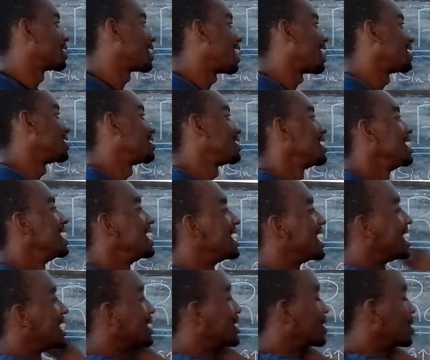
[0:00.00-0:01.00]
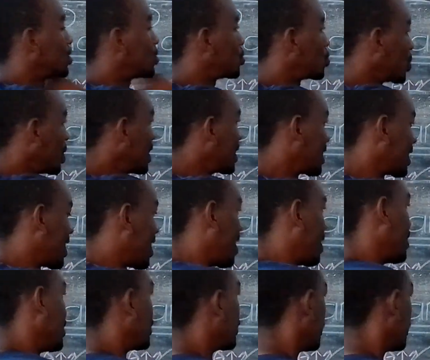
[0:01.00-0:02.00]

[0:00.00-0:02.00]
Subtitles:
guys. A straight line.